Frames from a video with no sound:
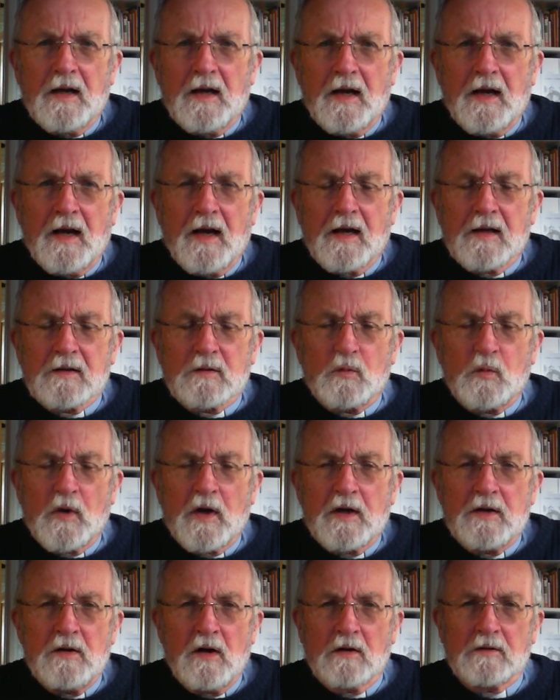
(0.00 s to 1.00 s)
And
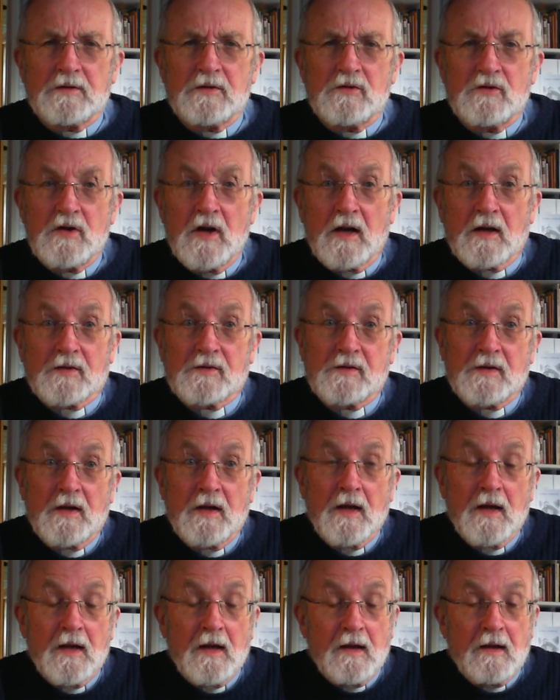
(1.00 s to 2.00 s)
we're not just
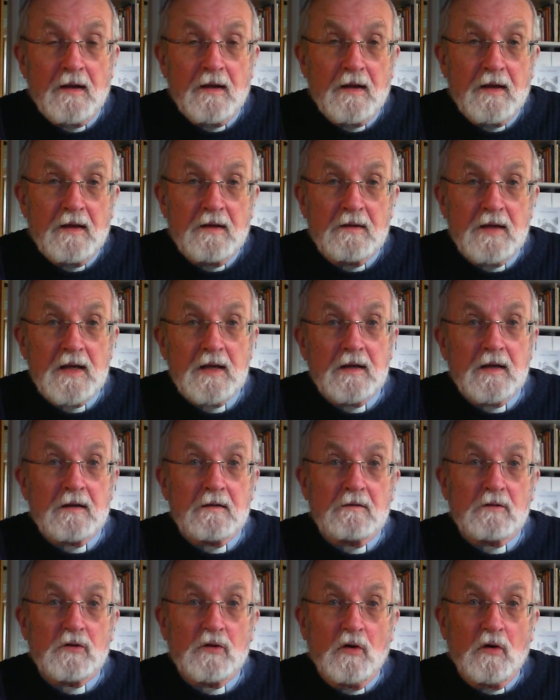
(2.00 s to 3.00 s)

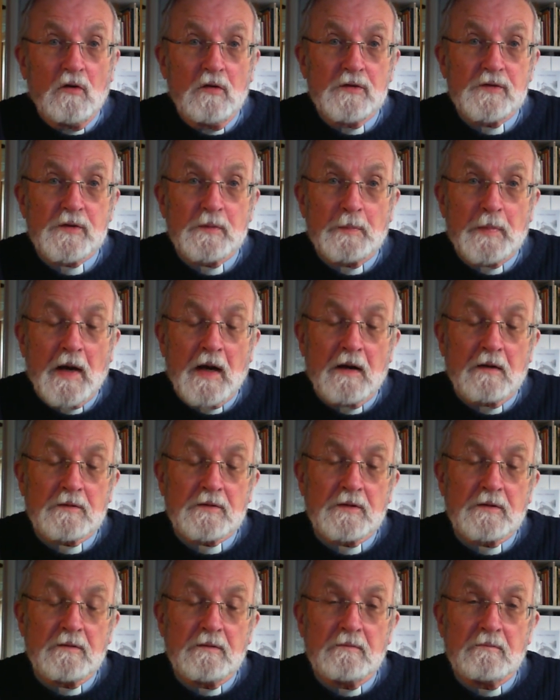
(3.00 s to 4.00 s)
thinking, of course, about